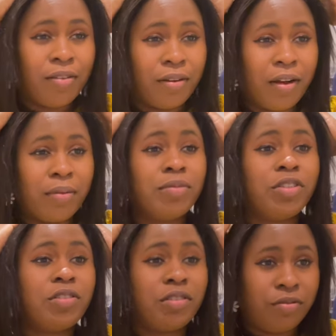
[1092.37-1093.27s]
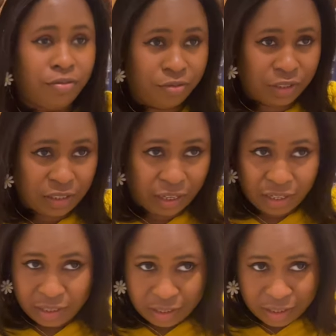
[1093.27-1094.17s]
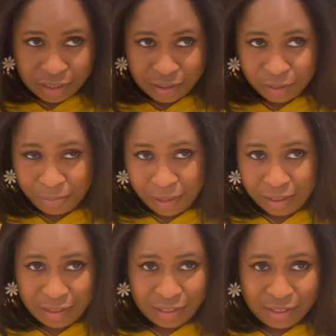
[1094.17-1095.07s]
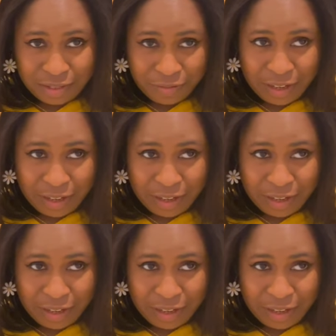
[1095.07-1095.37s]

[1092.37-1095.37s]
I'm just the fact that